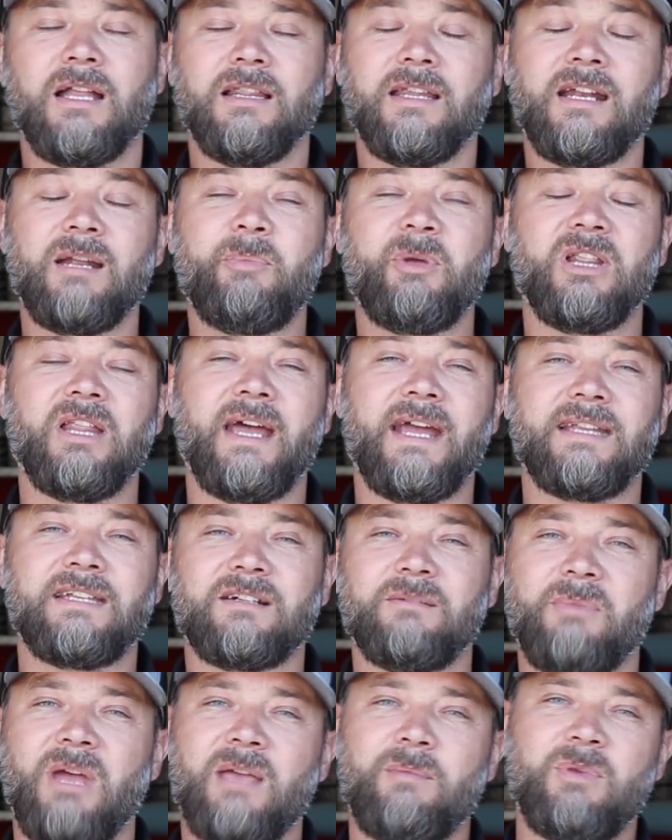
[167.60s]
little bit
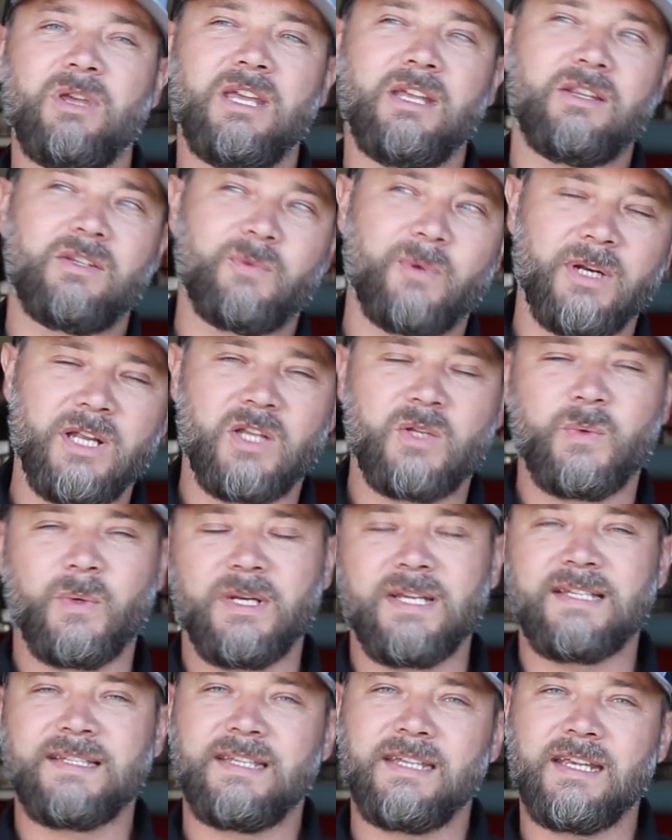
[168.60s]
later, maybe
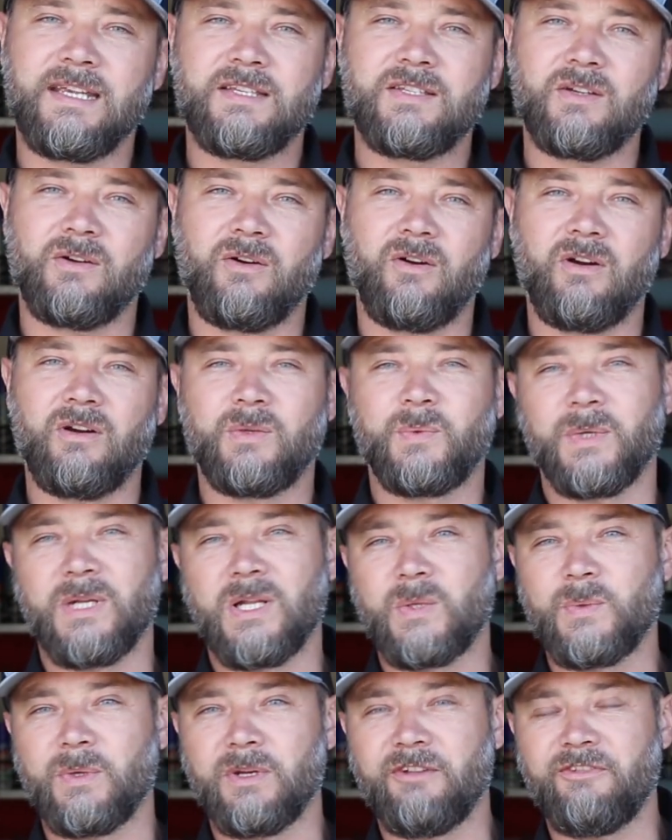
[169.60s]
2026 or
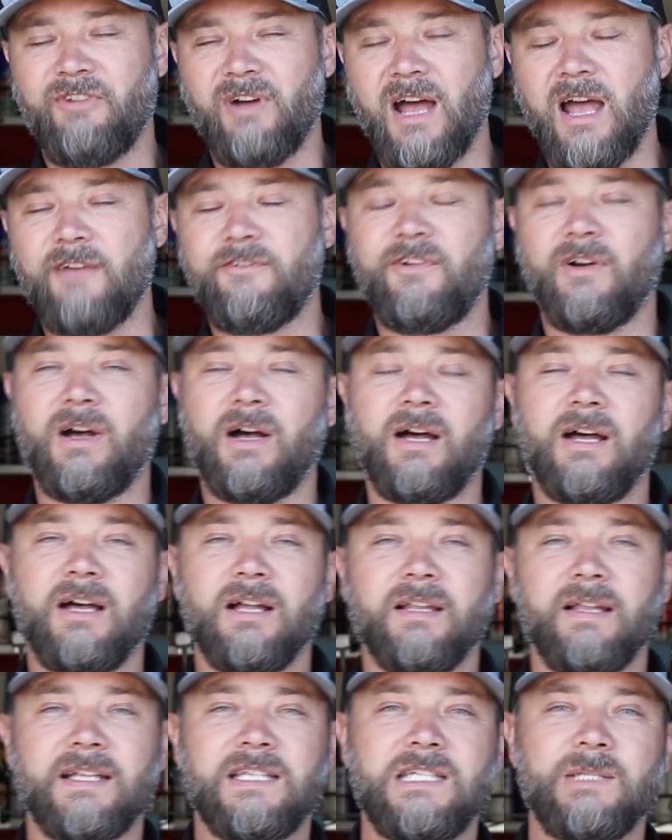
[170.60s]
2025.
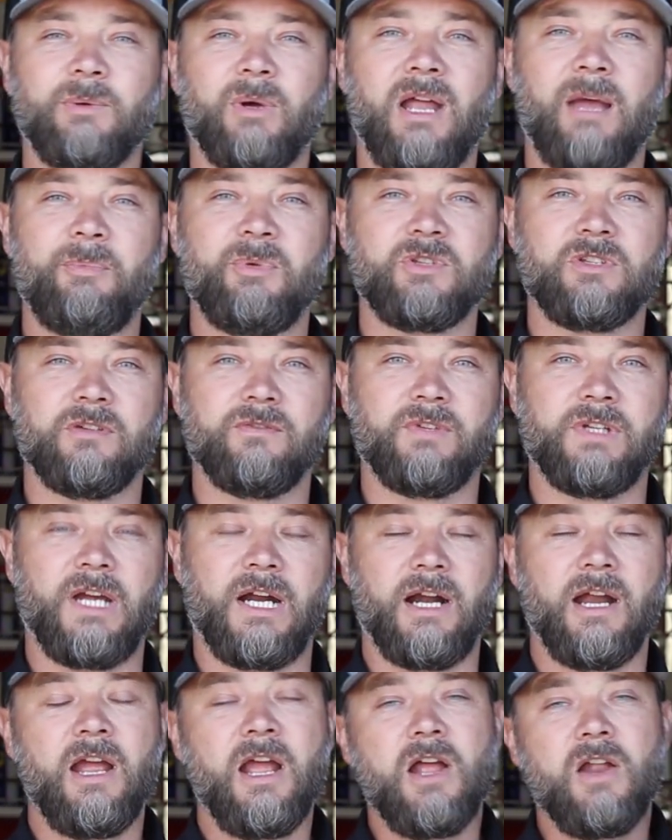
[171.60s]
Let's see what happens over
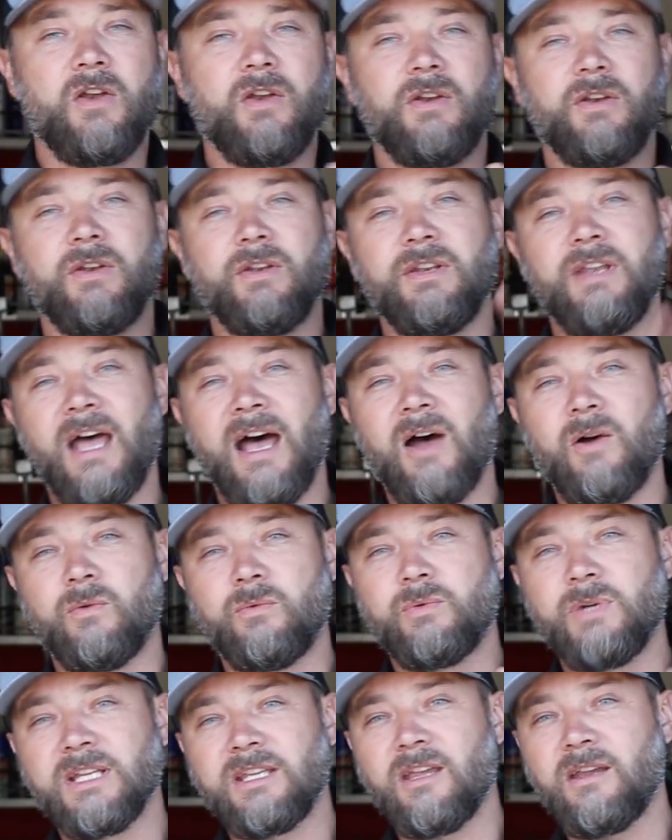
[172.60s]
there. Now,
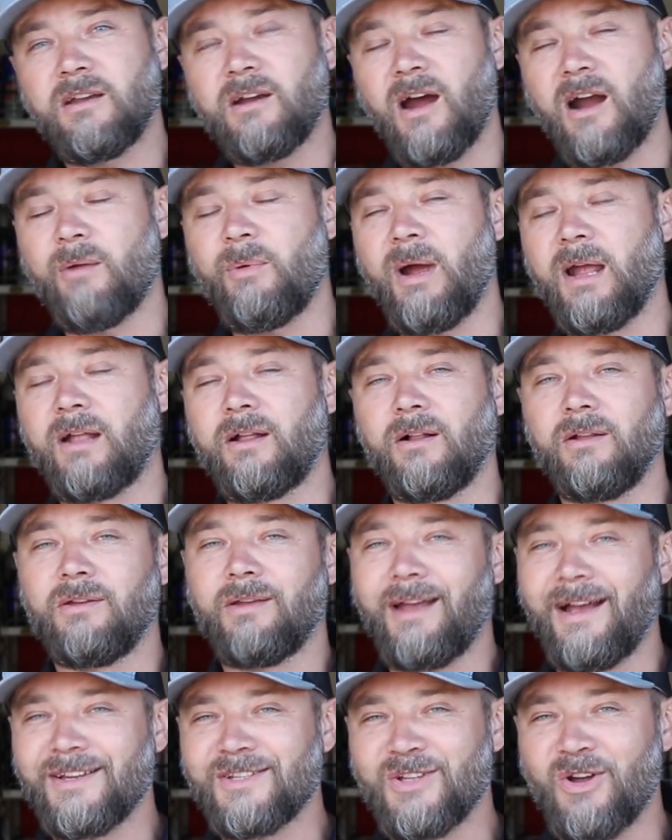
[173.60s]
Ricky Carmichael, you
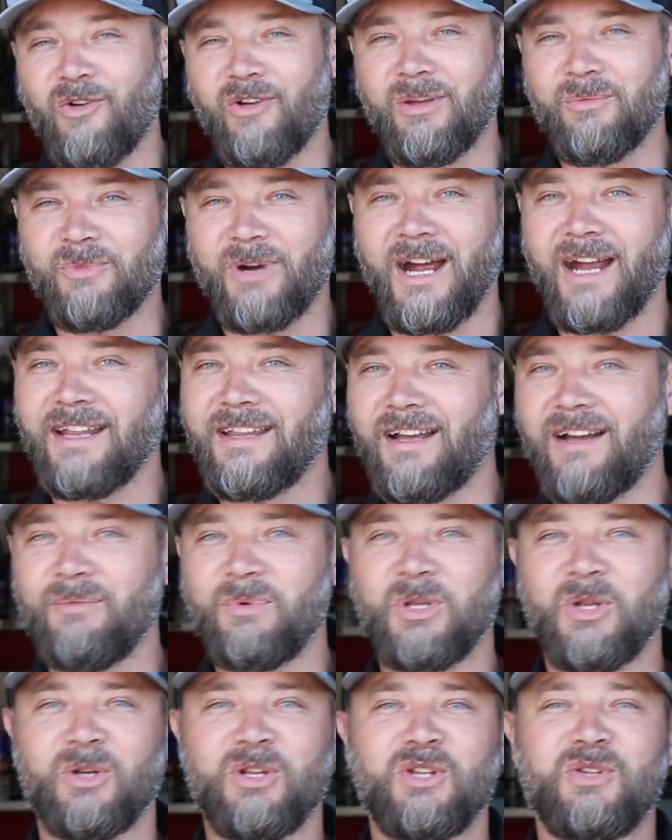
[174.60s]
guys know him, right?
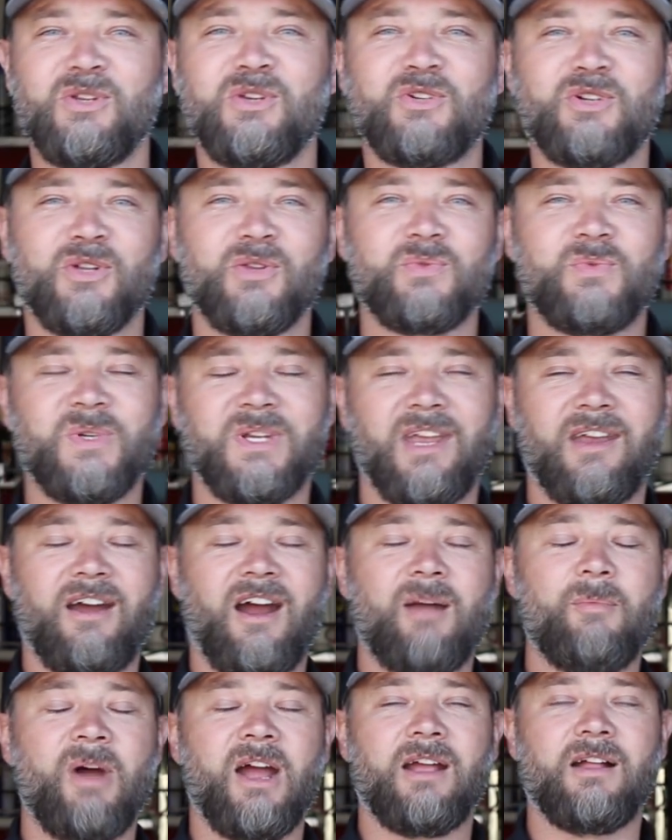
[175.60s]
We don't need to introduce Ricky
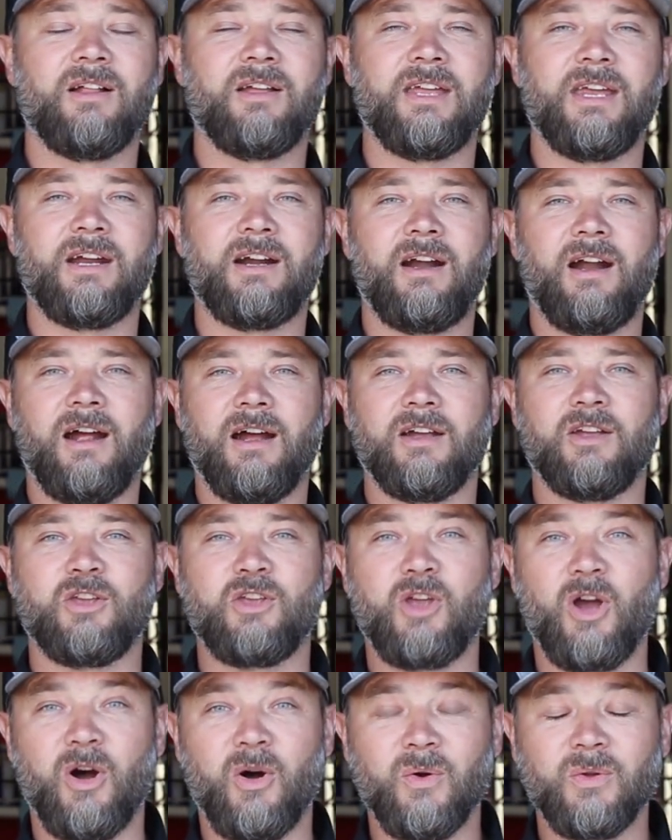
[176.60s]
Carmichael here,
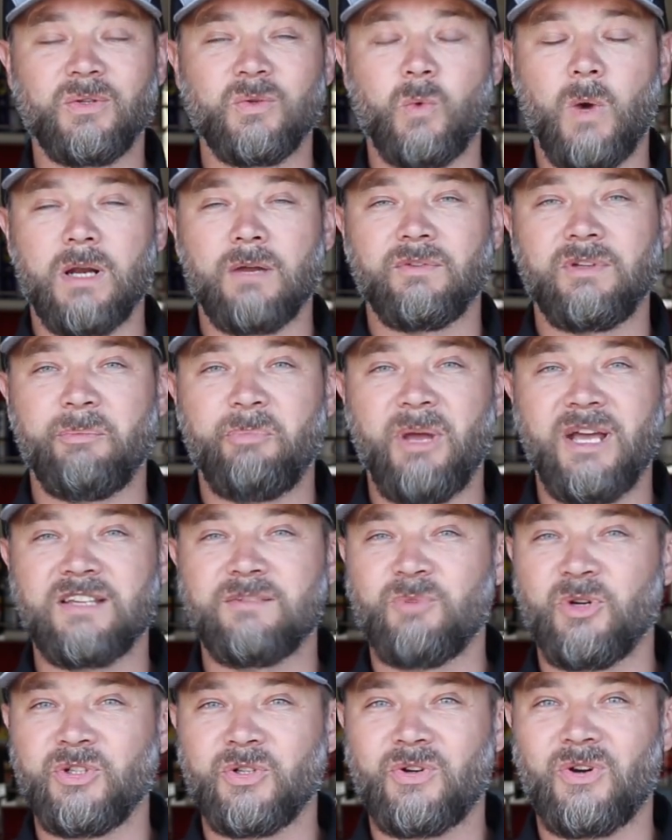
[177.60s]
GOAT, one of the
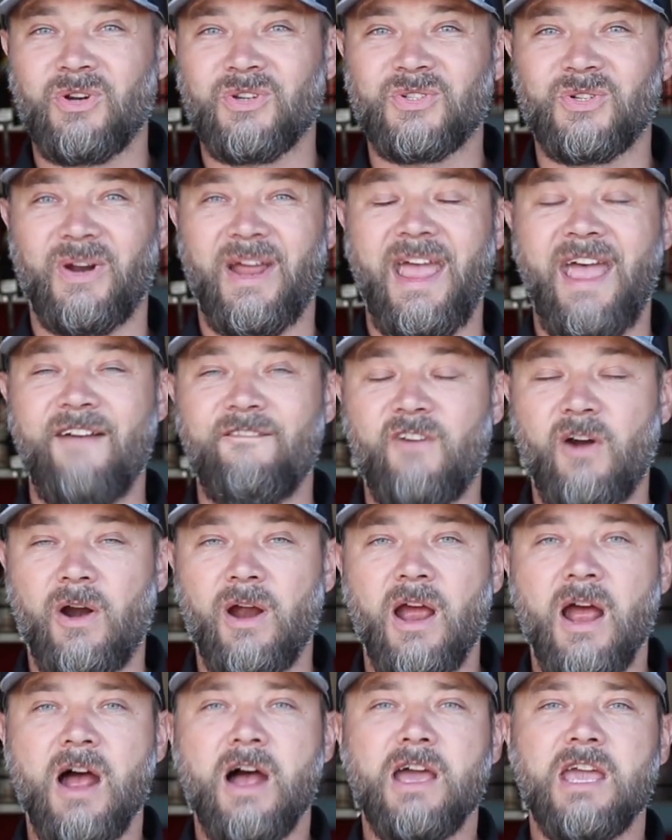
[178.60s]
best motocrosser
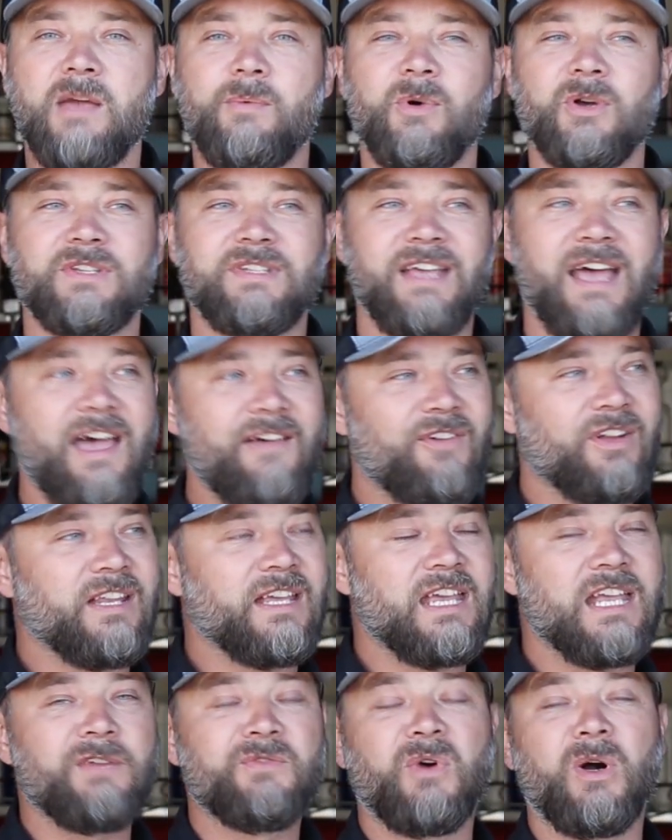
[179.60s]
ever. He was
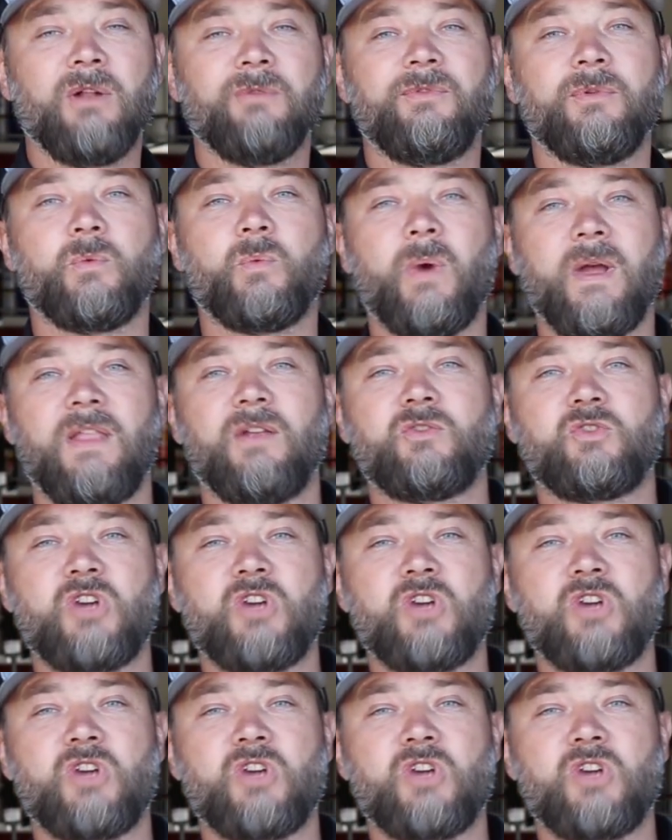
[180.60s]
heavily involved with